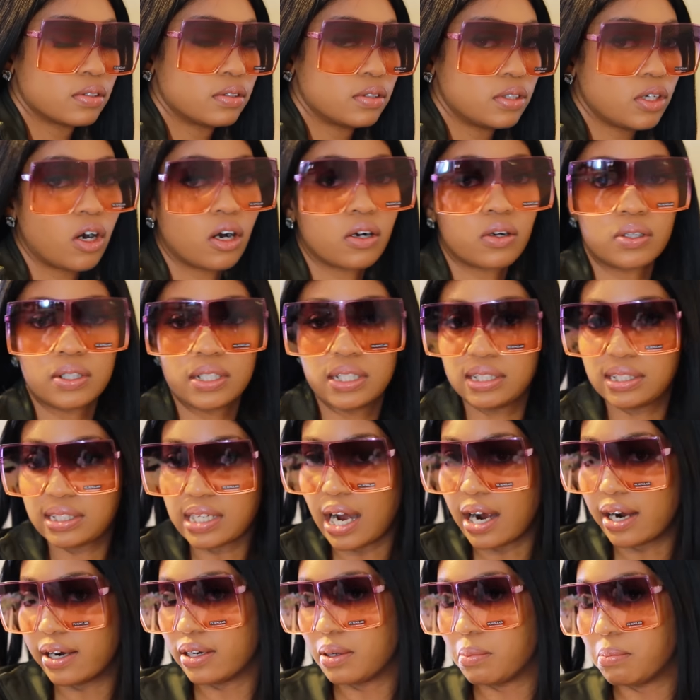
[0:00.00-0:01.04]
Y'all gonna get
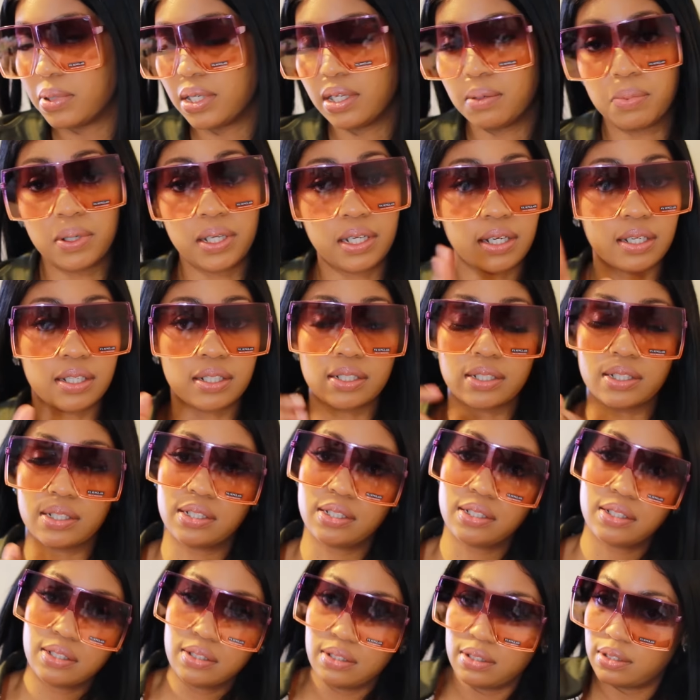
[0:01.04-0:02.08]
tired of me,
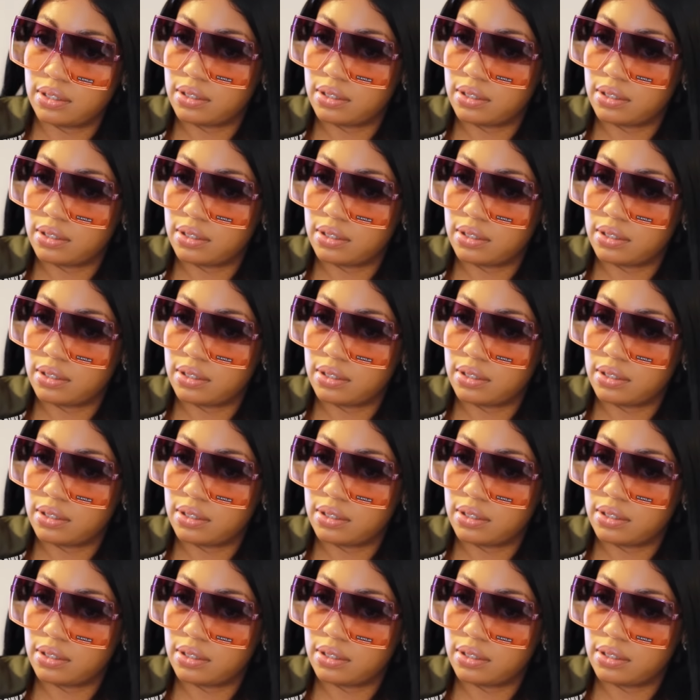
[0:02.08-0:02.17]
because